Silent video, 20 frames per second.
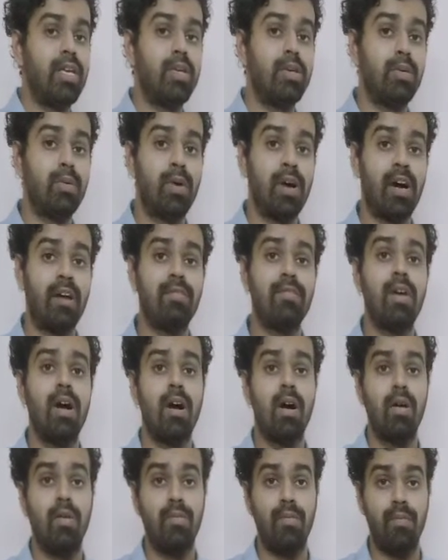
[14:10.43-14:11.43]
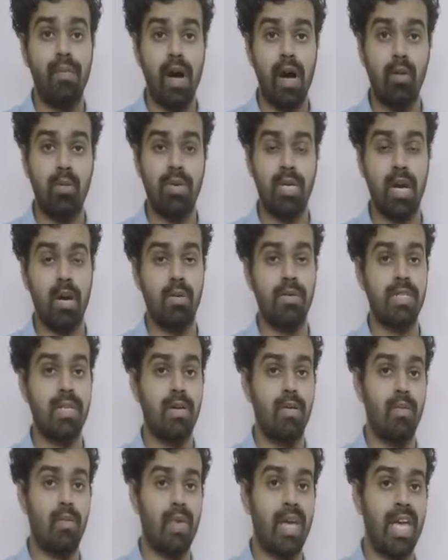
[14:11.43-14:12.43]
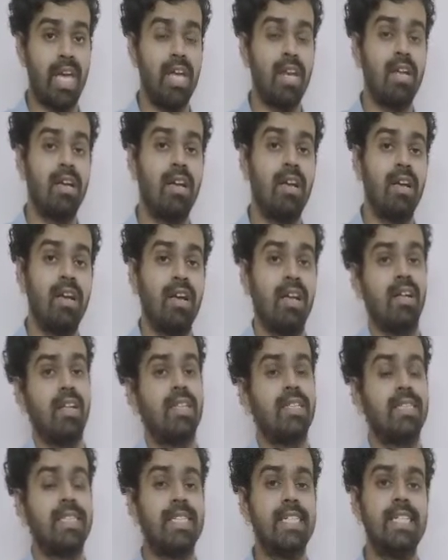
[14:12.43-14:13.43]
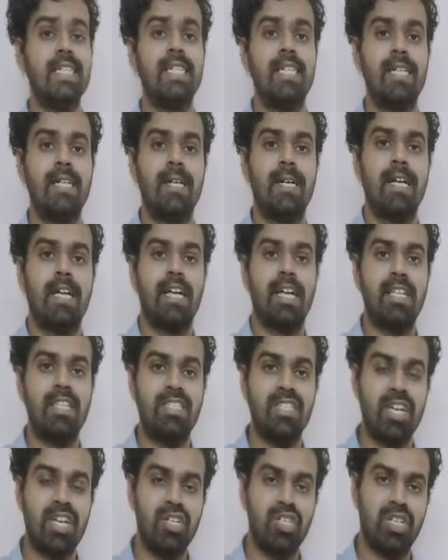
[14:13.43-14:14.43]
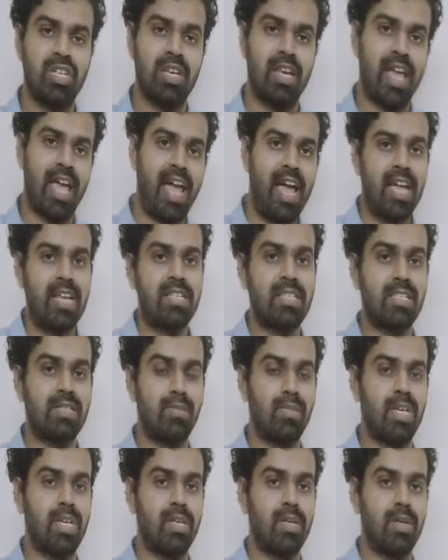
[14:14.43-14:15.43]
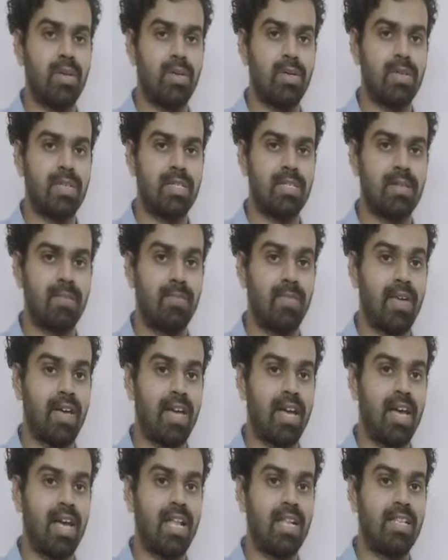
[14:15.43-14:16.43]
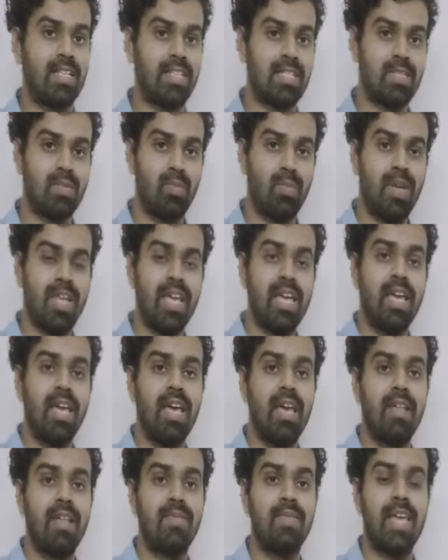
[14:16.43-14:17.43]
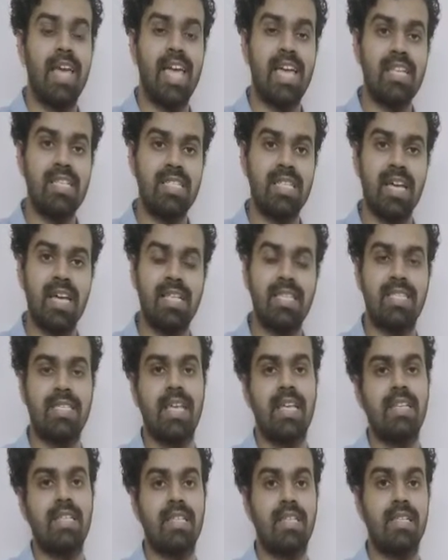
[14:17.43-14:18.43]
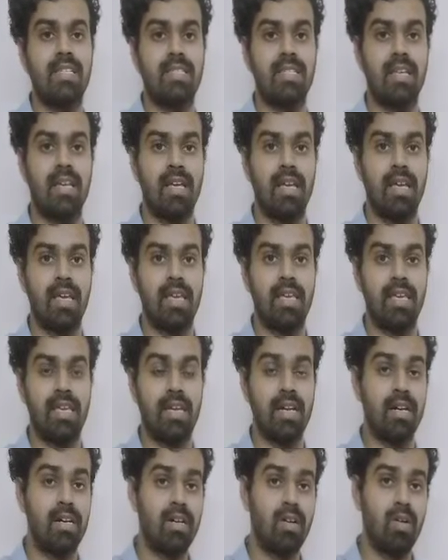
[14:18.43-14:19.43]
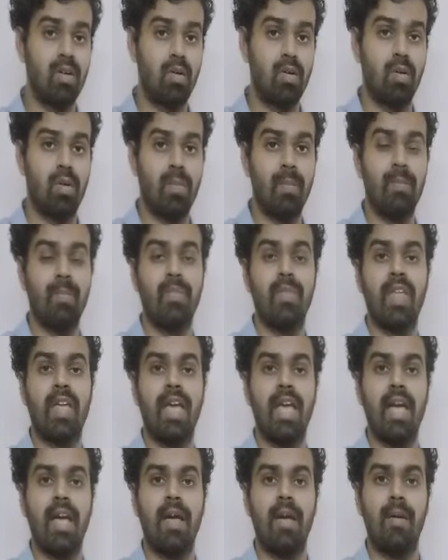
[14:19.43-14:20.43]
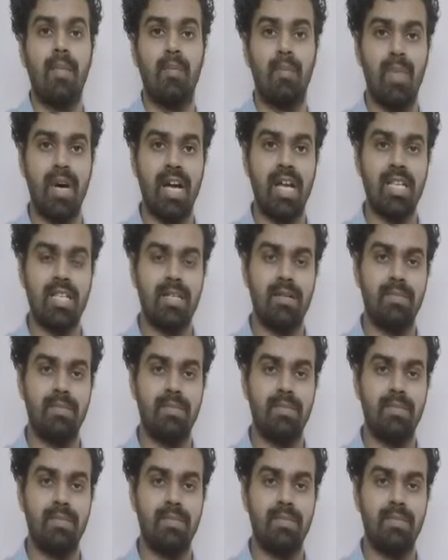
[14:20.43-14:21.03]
you have found out where the conjunction and is being used. I'll display the entire sentence here, but